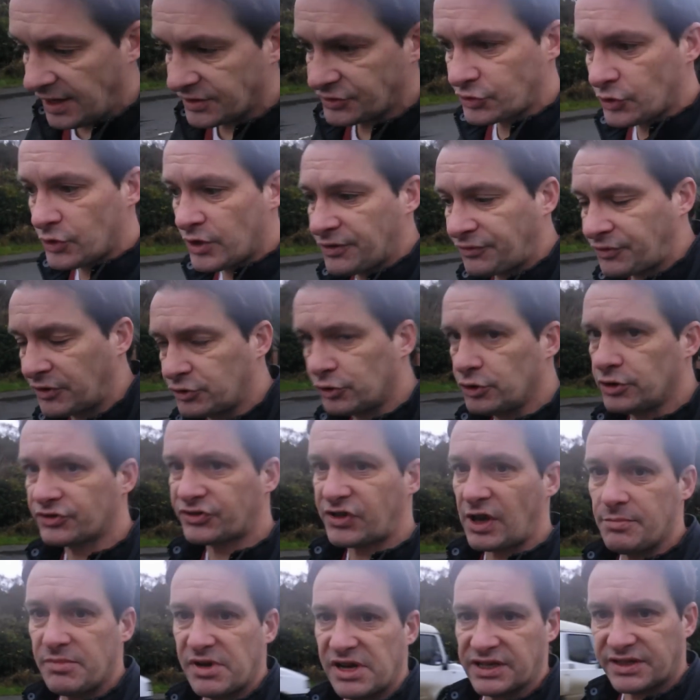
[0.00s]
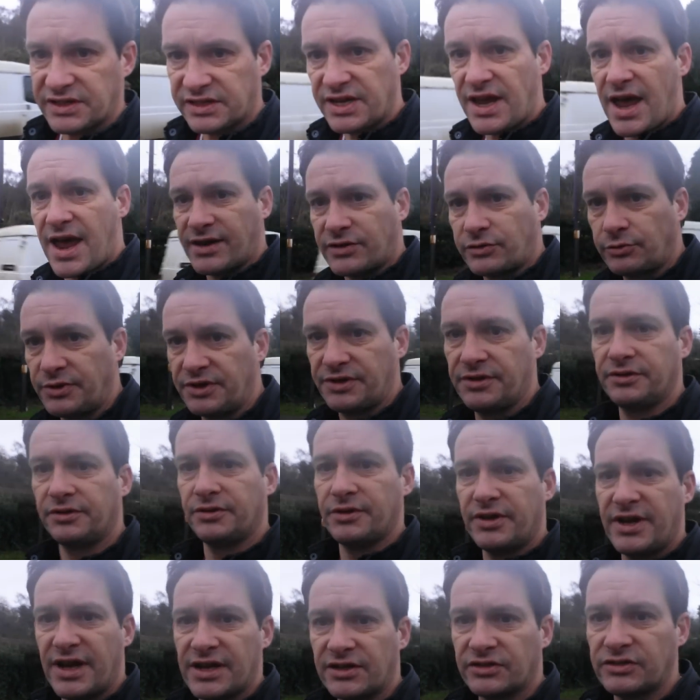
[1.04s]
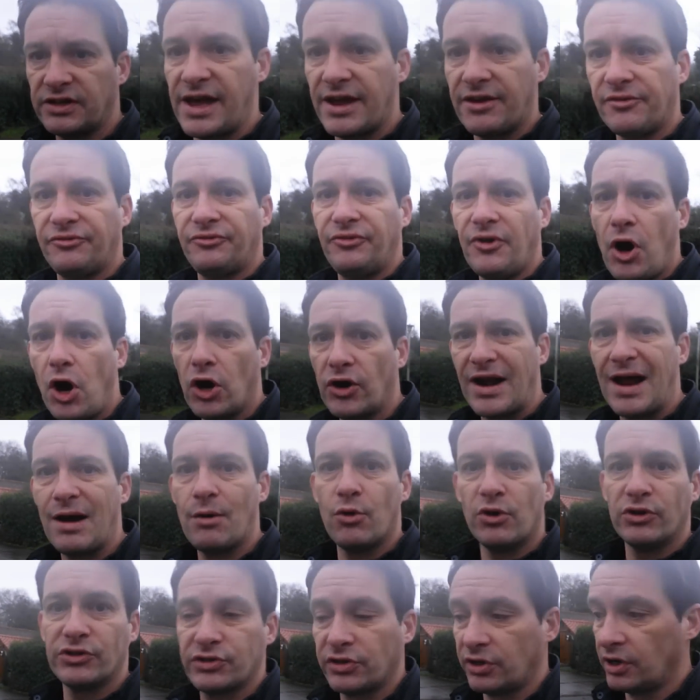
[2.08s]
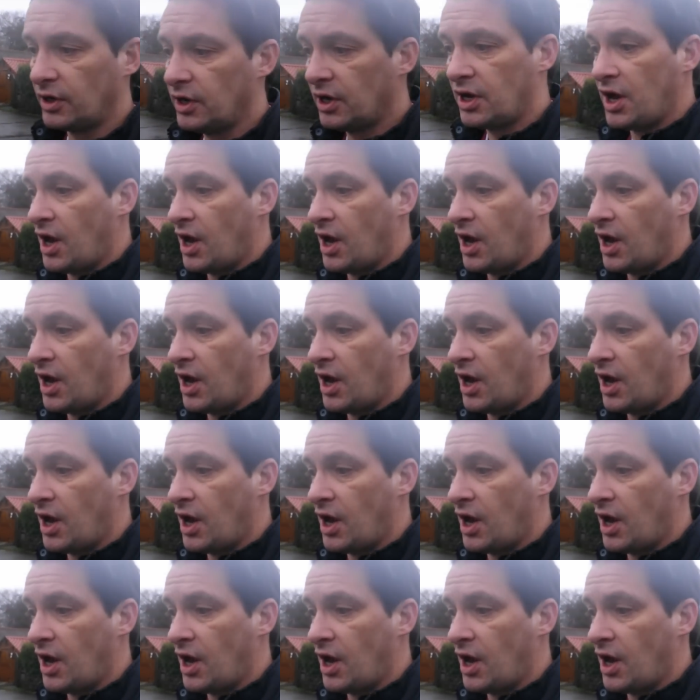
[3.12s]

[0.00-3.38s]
So if they don't send me a text within the next like 4 hours,